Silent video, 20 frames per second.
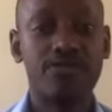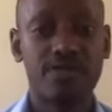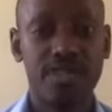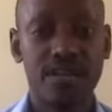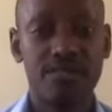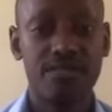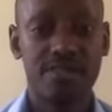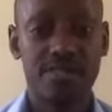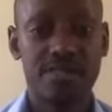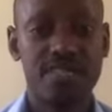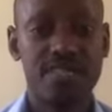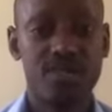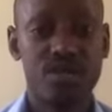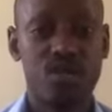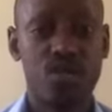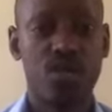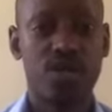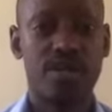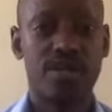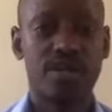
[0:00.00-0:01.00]
to service this
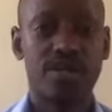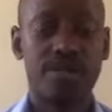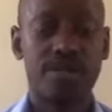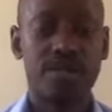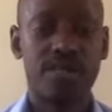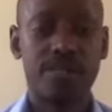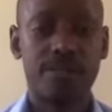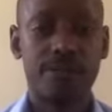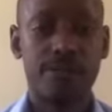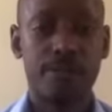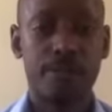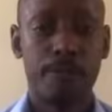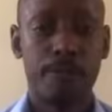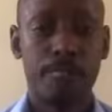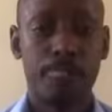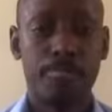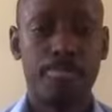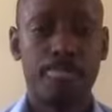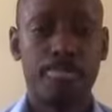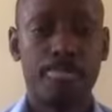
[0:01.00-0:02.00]
loan.
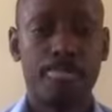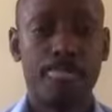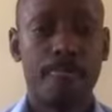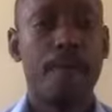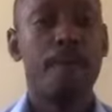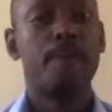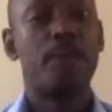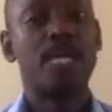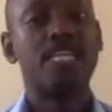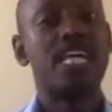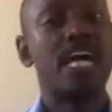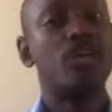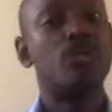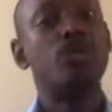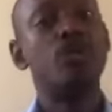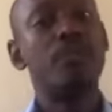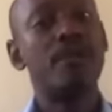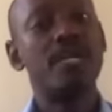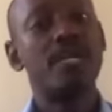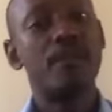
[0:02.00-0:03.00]
But had
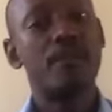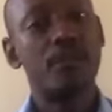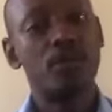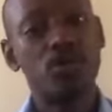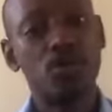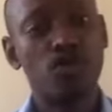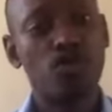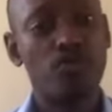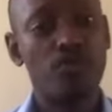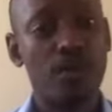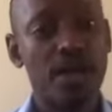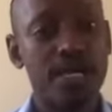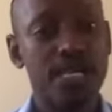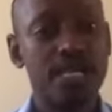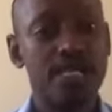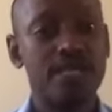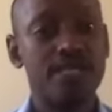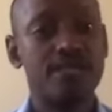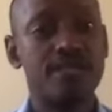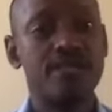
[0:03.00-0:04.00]
you made a portion of
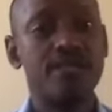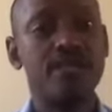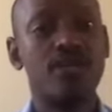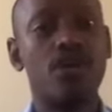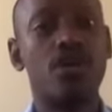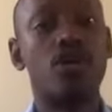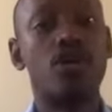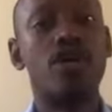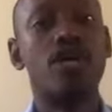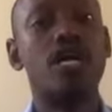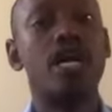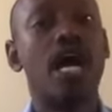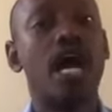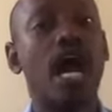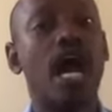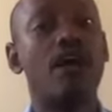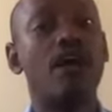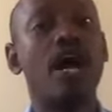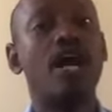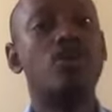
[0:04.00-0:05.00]
money, or
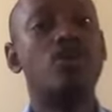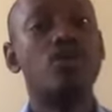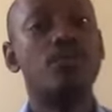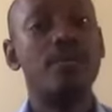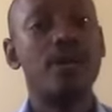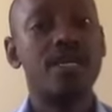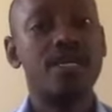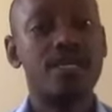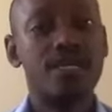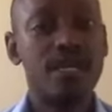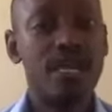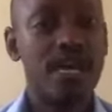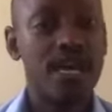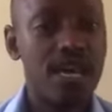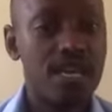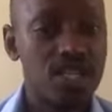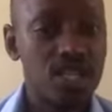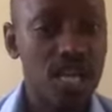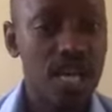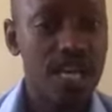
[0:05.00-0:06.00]
had you made
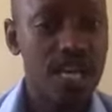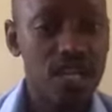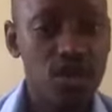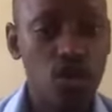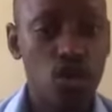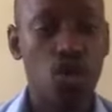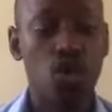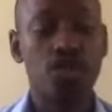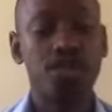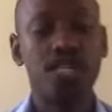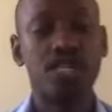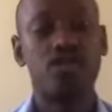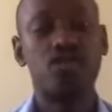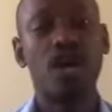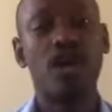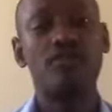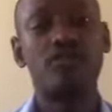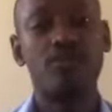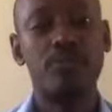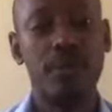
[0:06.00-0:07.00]
a little cost that you
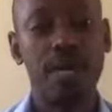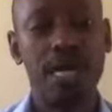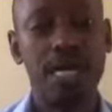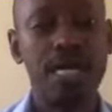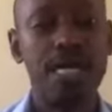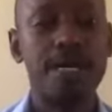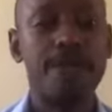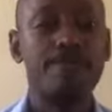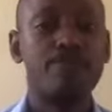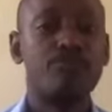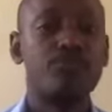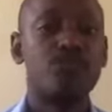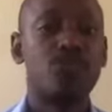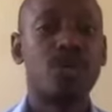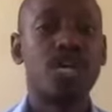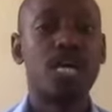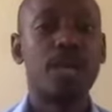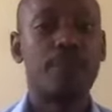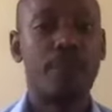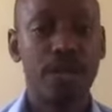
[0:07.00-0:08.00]
have to make to
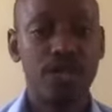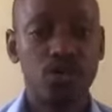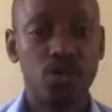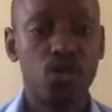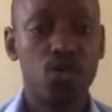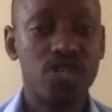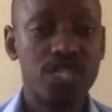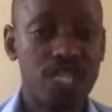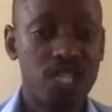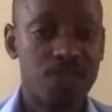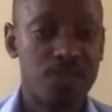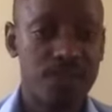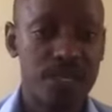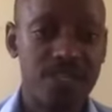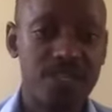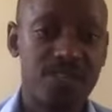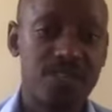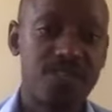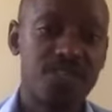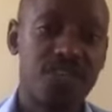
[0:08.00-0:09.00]
get a person who is
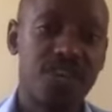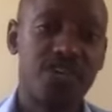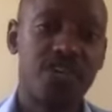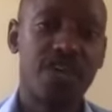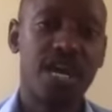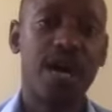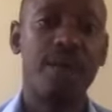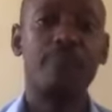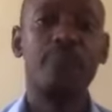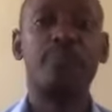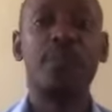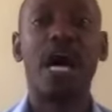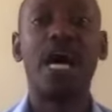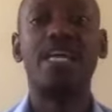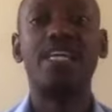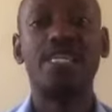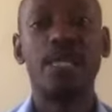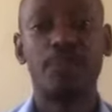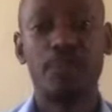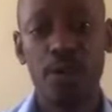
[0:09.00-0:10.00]
experienced in this area
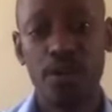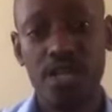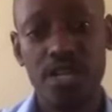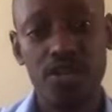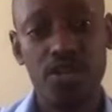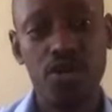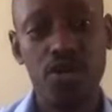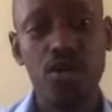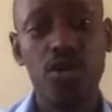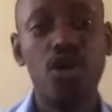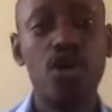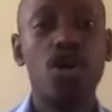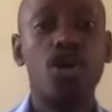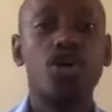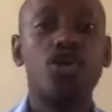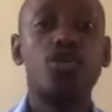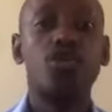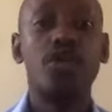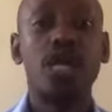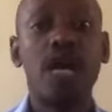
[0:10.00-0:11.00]
and he supported you,
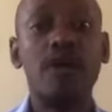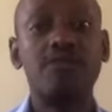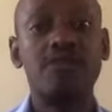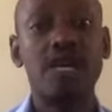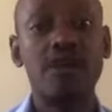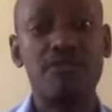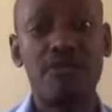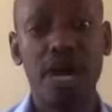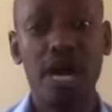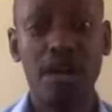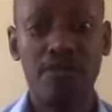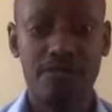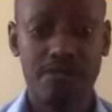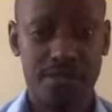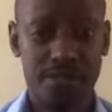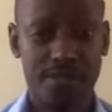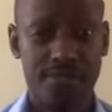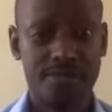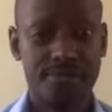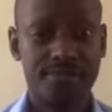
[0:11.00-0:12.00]
you'd have survived.